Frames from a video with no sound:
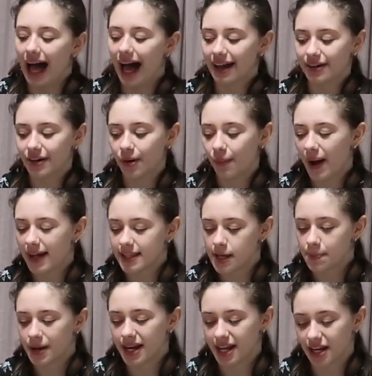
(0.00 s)
I don't know why
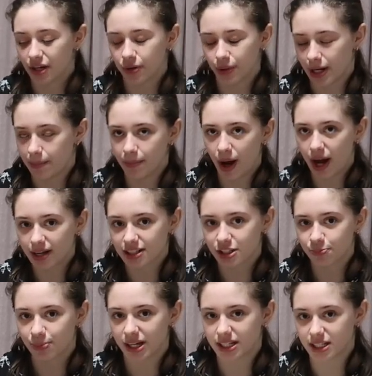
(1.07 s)
they put it in a green
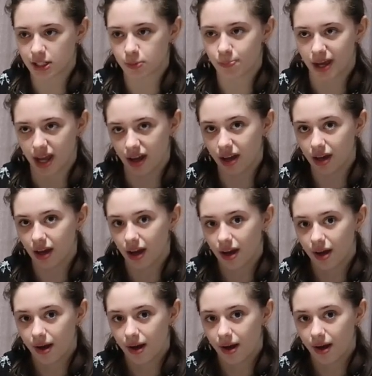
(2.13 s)
box because it's pink,